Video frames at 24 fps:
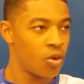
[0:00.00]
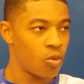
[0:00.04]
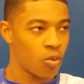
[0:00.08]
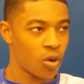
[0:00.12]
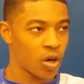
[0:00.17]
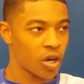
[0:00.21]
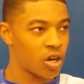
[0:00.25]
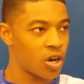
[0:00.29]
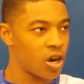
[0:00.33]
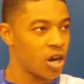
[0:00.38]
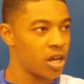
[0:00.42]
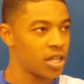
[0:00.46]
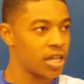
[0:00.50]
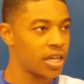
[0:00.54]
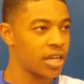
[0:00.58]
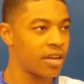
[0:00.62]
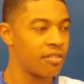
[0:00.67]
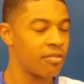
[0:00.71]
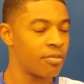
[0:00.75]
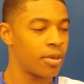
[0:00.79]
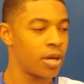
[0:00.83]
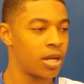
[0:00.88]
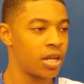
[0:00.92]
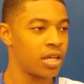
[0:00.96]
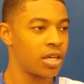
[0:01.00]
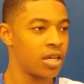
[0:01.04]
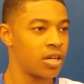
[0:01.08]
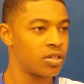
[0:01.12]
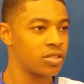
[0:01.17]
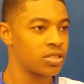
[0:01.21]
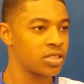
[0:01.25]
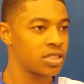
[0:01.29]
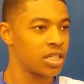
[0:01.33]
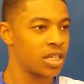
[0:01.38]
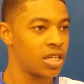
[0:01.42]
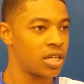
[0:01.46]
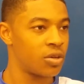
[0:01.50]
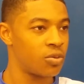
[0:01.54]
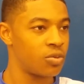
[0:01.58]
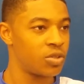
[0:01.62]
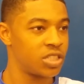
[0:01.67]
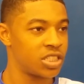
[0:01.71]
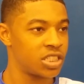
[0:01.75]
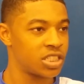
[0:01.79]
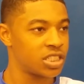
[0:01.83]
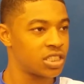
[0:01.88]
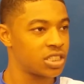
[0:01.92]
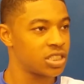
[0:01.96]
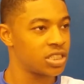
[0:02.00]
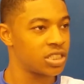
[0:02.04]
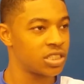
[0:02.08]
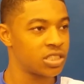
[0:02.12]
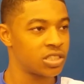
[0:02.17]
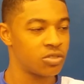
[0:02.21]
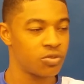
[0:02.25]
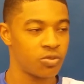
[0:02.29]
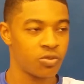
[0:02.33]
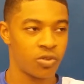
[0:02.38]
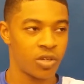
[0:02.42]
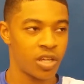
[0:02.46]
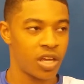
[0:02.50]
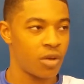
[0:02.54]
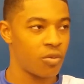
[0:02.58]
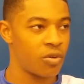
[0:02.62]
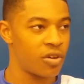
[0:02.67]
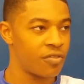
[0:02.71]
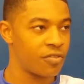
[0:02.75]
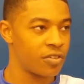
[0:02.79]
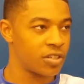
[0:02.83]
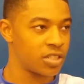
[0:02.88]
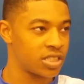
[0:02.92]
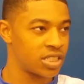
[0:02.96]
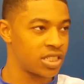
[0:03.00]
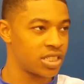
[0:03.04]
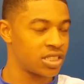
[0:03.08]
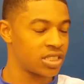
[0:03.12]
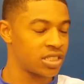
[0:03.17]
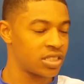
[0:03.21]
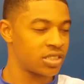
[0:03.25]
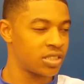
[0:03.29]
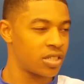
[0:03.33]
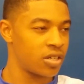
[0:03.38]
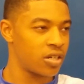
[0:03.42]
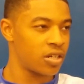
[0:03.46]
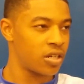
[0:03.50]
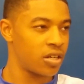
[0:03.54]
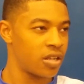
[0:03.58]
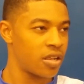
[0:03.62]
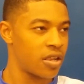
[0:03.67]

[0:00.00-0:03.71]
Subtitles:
work hard like everybody else, and we just can't wait for the season to start.